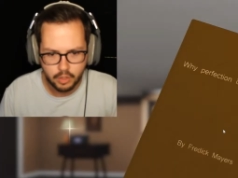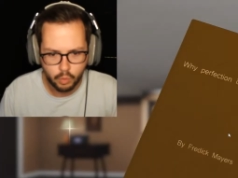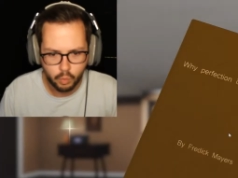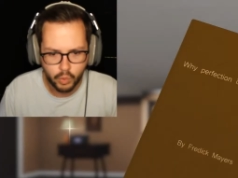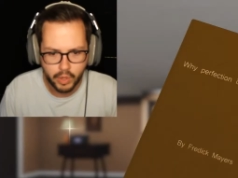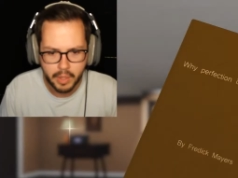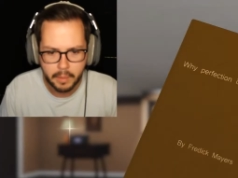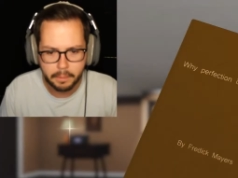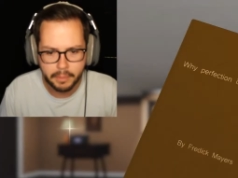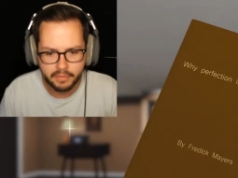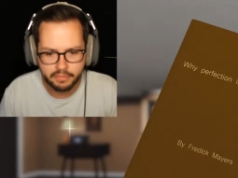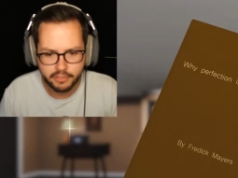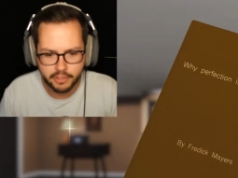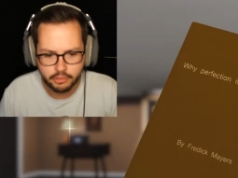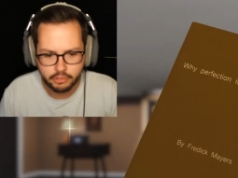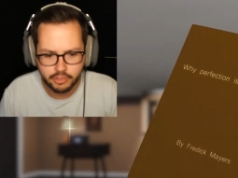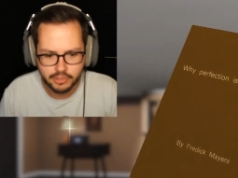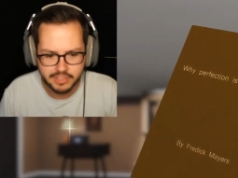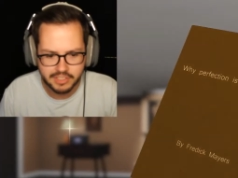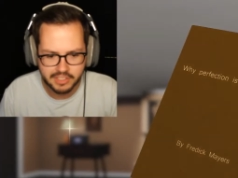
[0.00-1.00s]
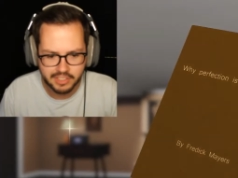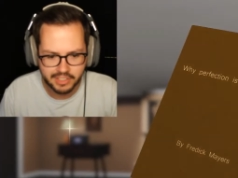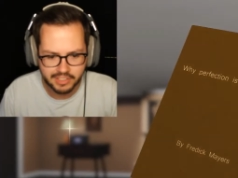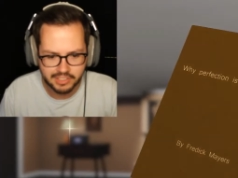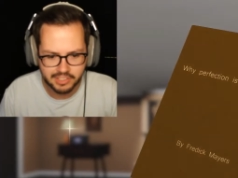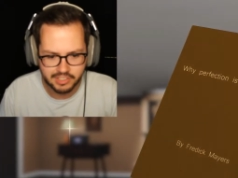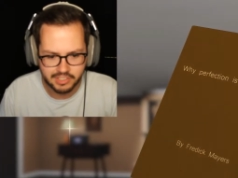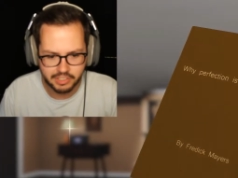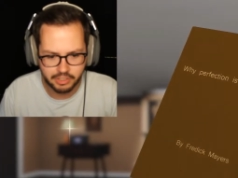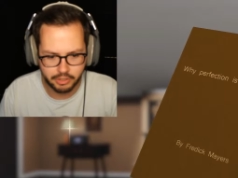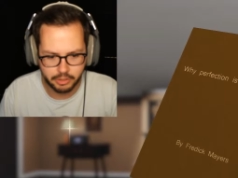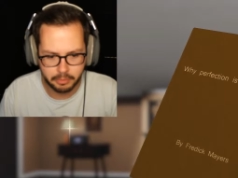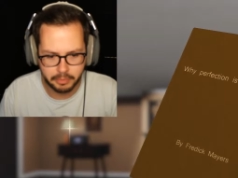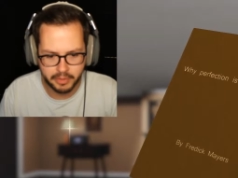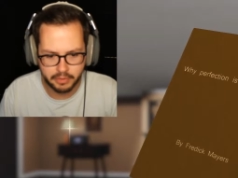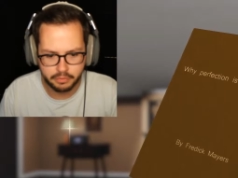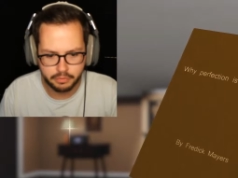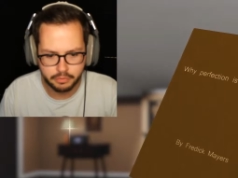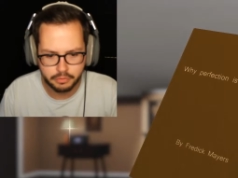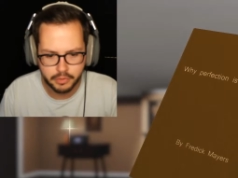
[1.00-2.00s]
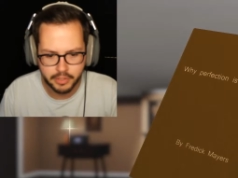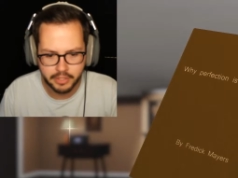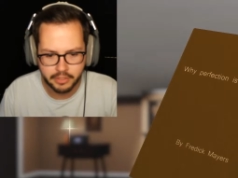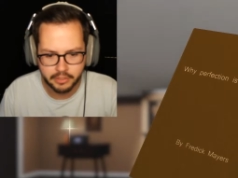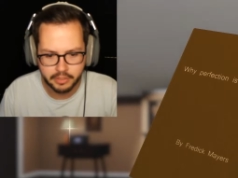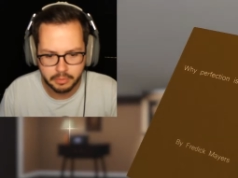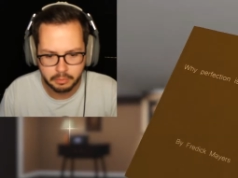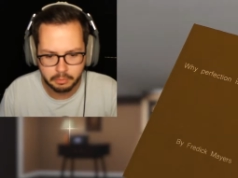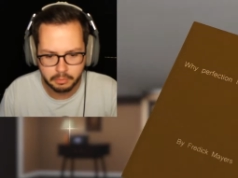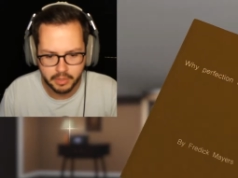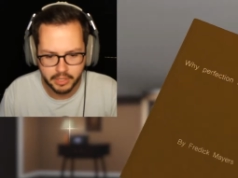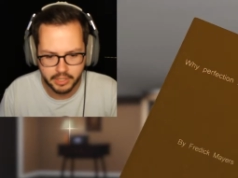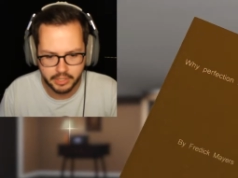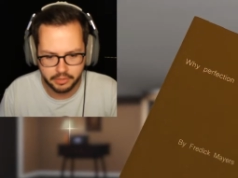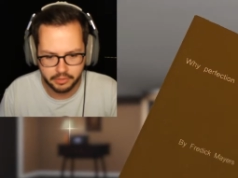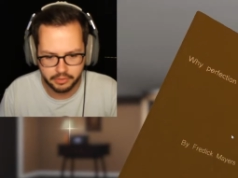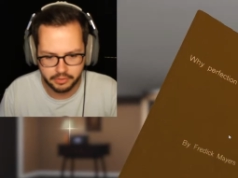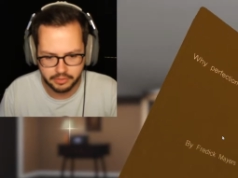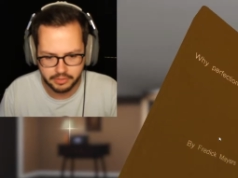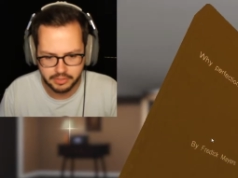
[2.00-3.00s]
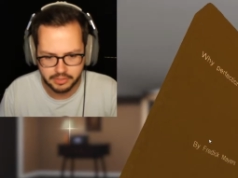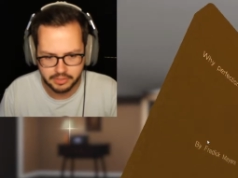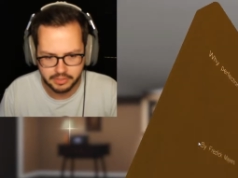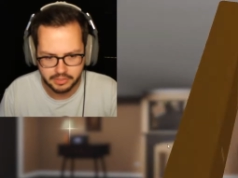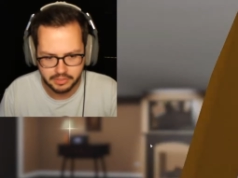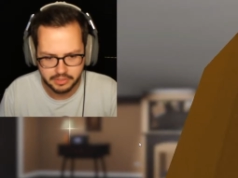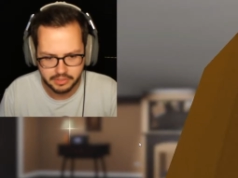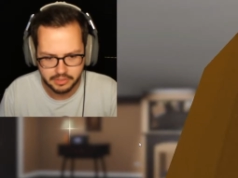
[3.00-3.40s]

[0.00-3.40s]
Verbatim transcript: Why Perfection is Necessary by Frederick Myers.